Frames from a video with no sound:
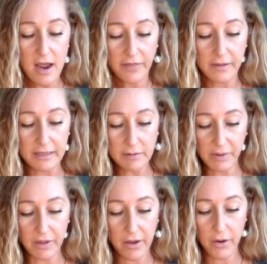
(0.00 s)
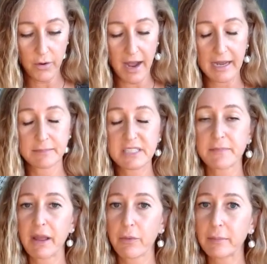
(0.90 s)
The link below to
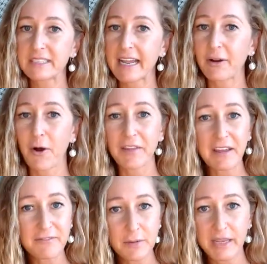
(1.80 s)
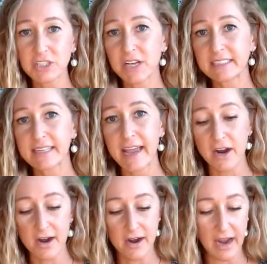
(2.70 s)
my website, all the information is
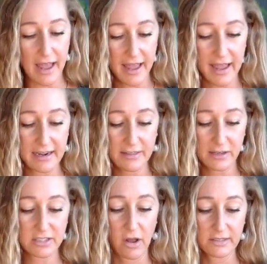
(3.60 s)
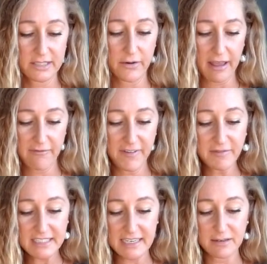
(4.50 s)
there, and there's also a
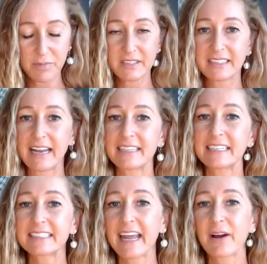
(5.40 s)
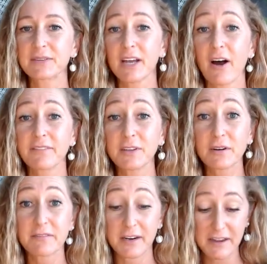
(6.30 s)
15% discount off
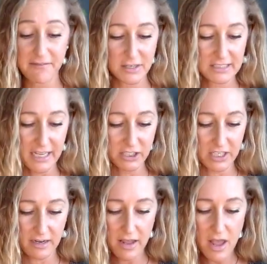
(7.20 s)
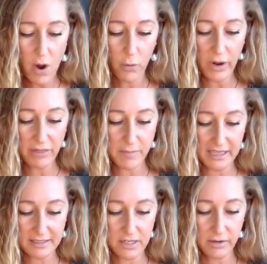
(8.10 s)
your very first session with
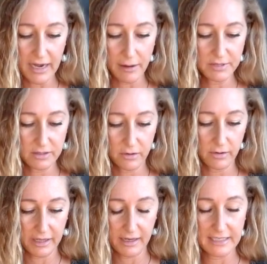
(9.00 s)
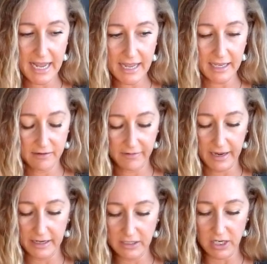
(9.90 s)
me, so you can absolutely take
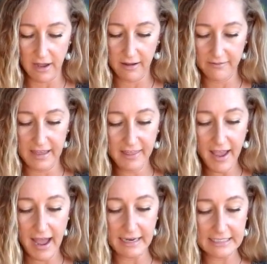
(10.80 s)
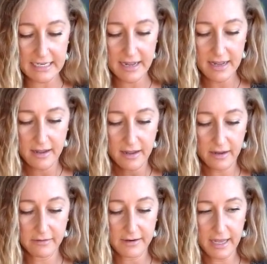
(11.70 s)
advantage of that.
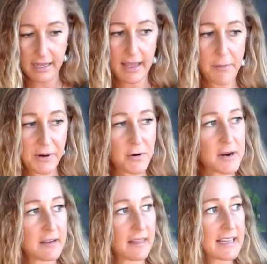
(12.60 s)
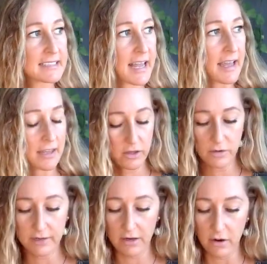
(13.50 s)
All right, Capricorn, let's get
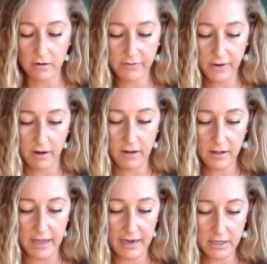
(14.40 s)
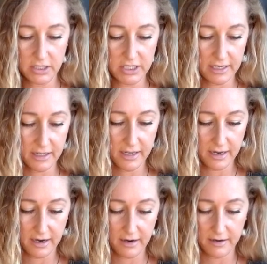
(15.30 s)
you an overall energy
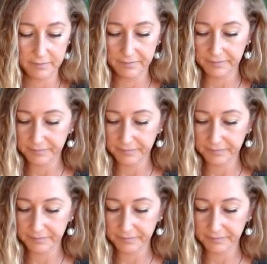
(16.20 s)
here.